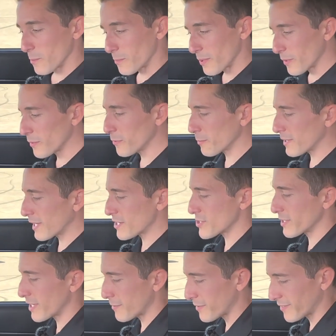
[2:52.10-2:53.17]
Both will
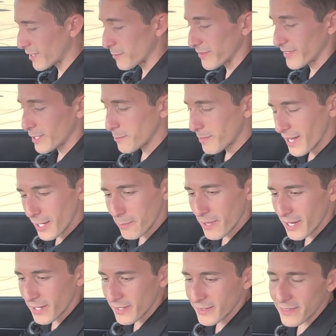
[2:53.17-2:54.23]
actually have the same seat back
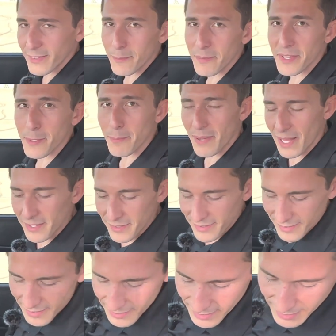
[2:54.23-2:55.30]
pockets, but the
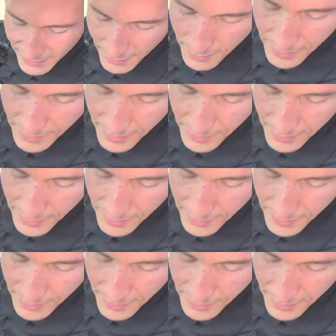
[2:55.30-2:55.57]
Palisade gets you